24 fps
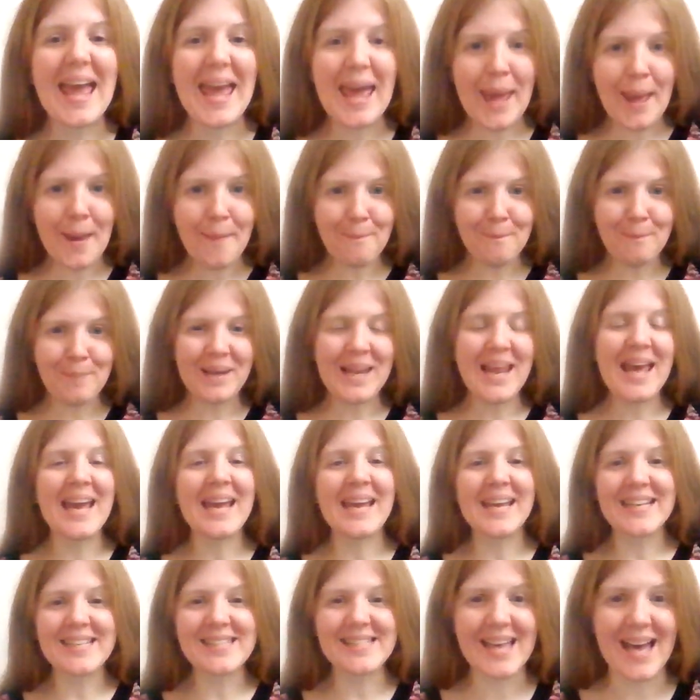Äpple
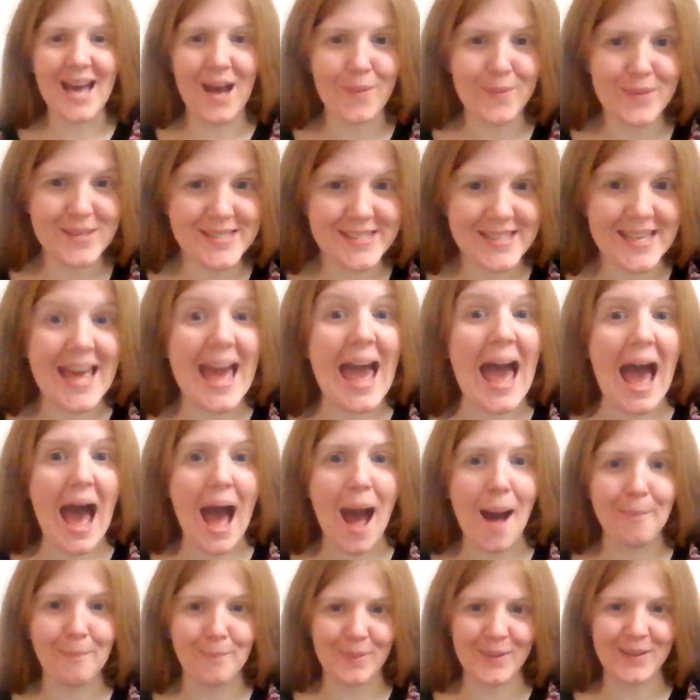is how we say
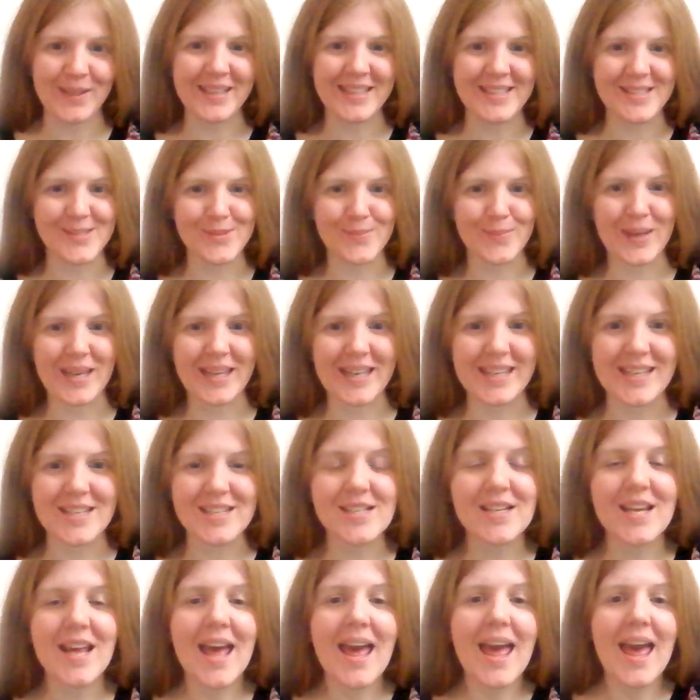apple in Swedish.